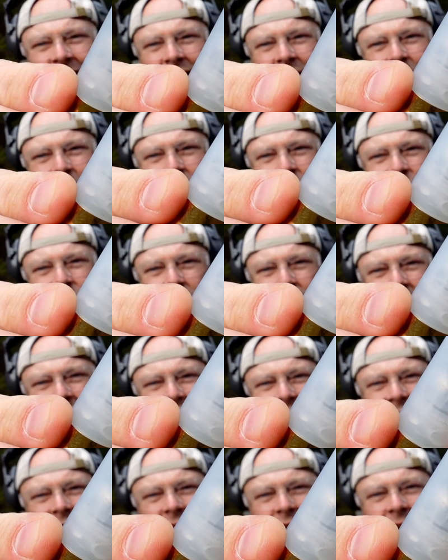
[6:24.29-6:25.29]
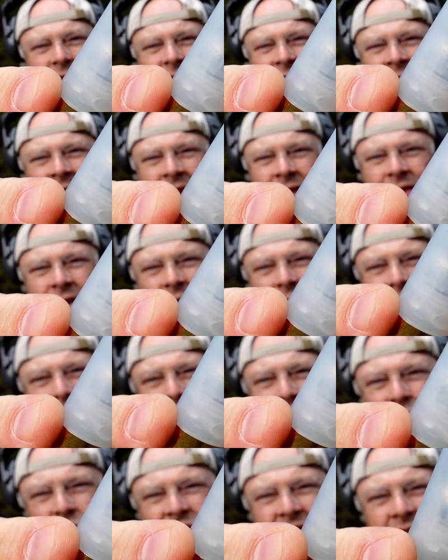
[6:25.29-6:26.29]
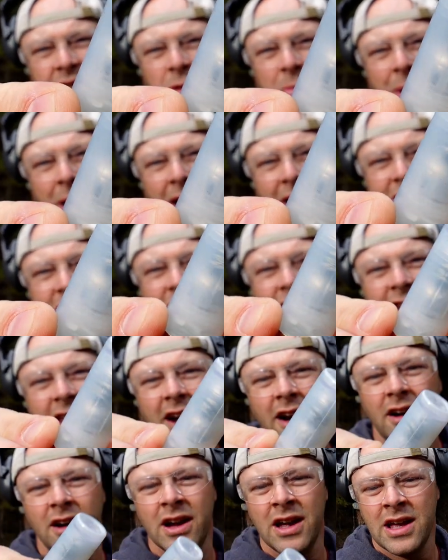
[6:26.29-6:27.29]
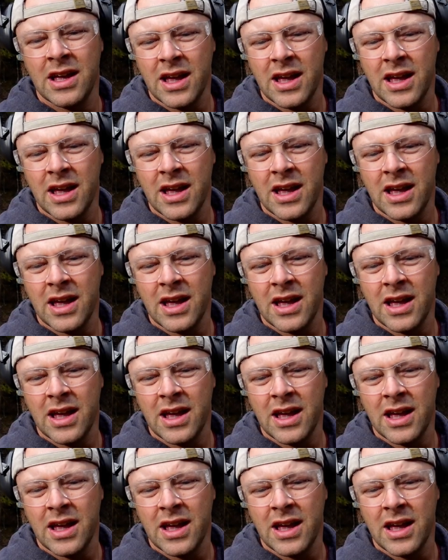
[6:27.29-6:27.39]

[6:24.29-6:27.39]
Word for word: I hope it focuses on it, there are two steel balls in there,